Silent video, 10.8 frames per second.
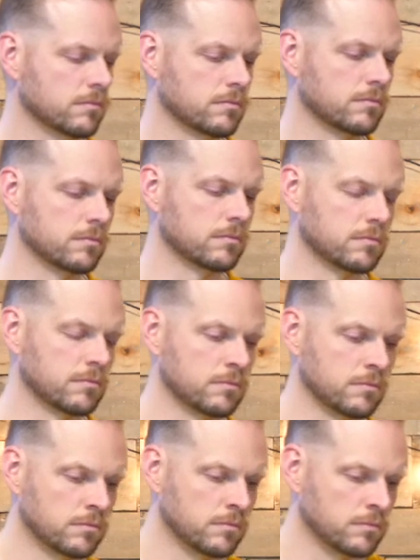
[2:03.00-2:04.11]

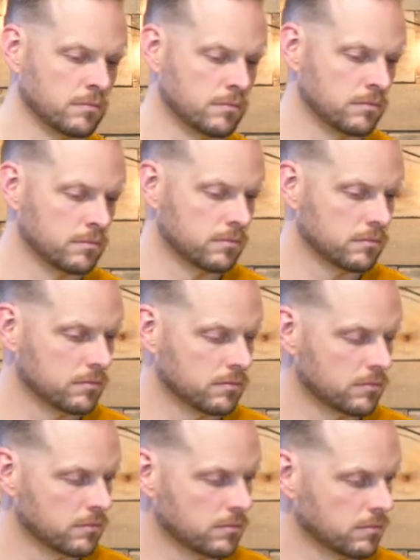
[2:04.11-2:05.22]

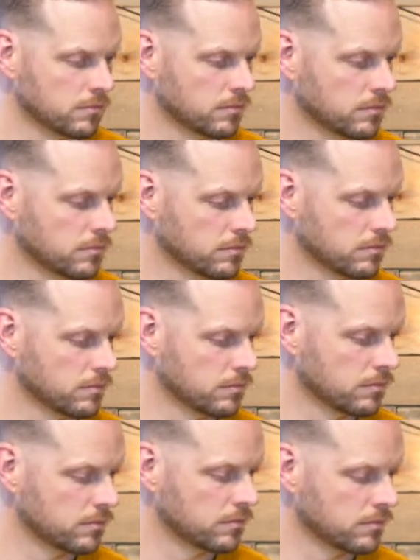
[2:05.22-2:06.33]

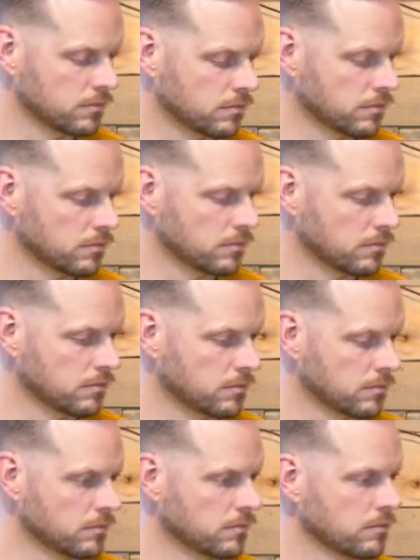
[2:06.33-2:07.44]

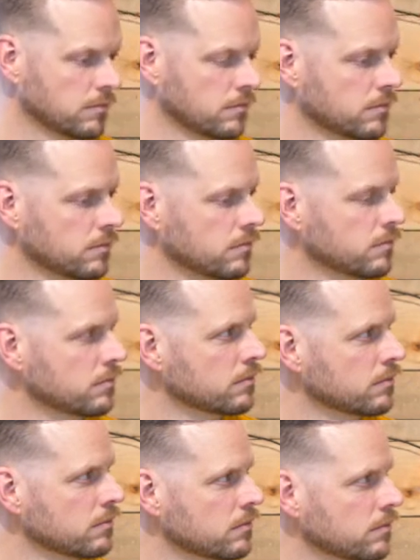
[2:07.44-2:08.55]

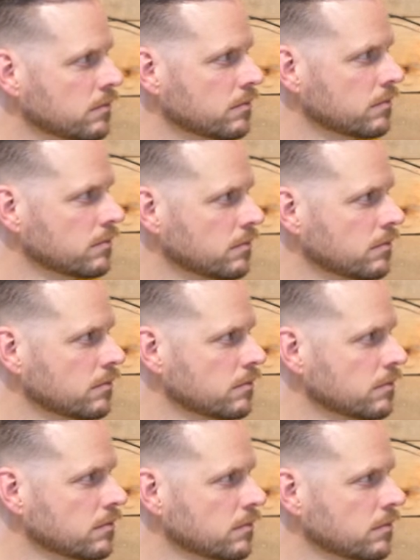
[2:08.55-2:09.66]

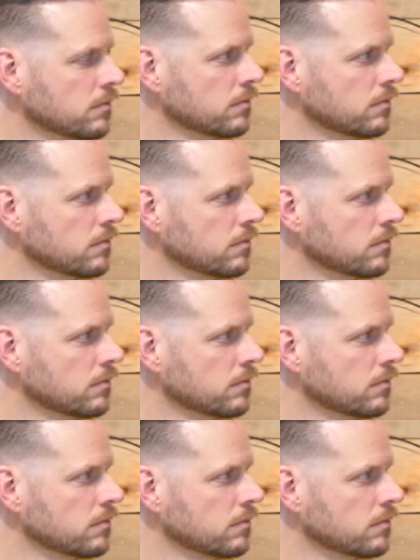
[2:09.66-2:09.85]
(silent)